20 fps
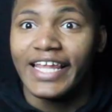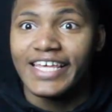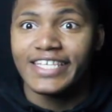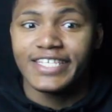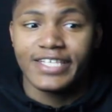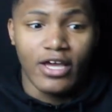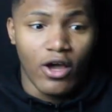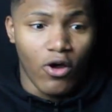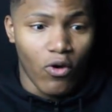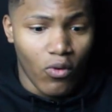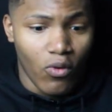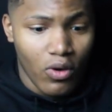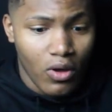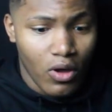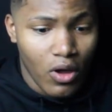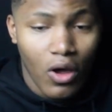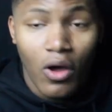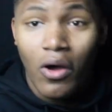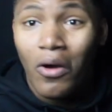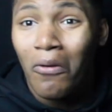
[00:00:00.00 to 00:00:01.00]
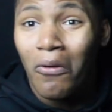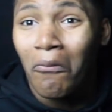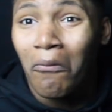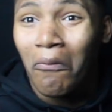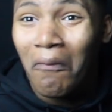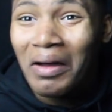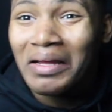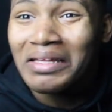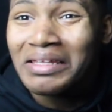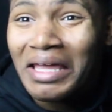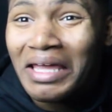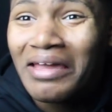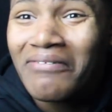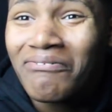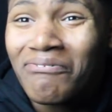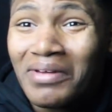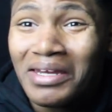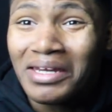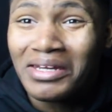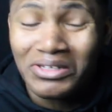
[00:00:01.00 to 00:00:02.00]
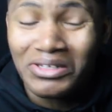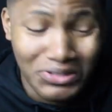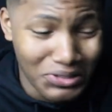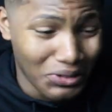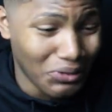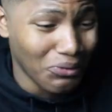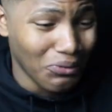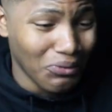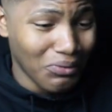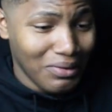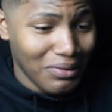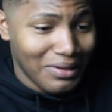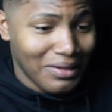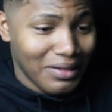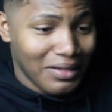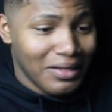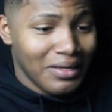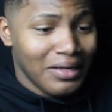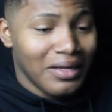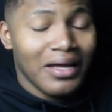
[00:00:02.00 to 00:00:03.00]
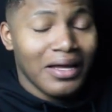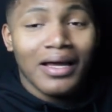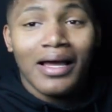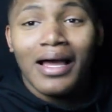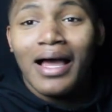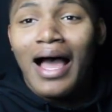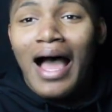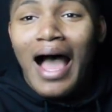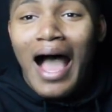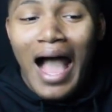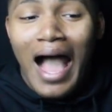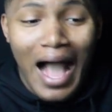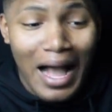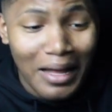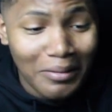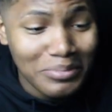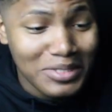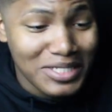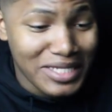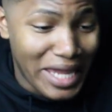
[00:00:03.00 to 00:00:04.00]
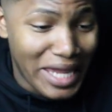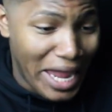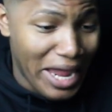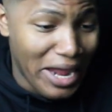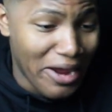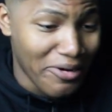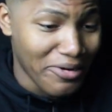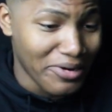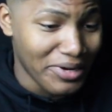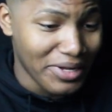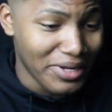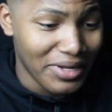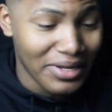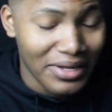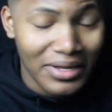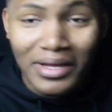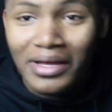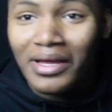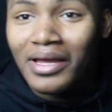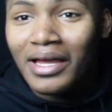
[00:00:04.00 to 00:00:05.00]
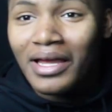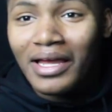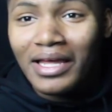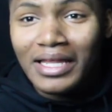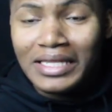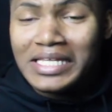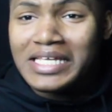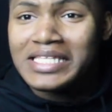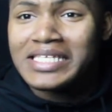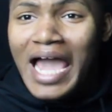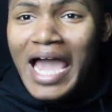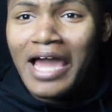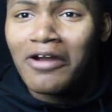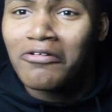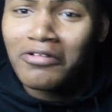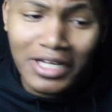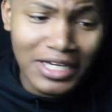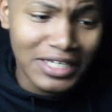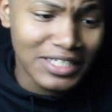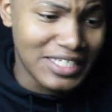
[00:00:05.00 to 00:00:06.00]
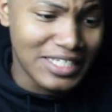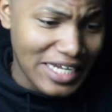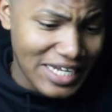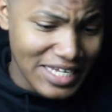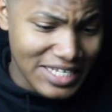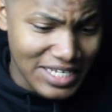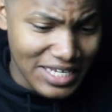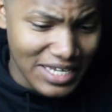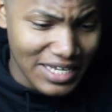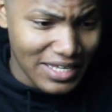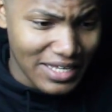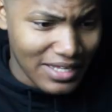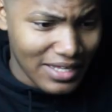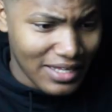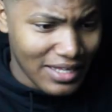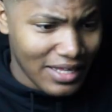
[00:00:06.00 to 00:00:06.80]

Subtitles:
Let's go. What they finna do? I'm scared. The title look decent.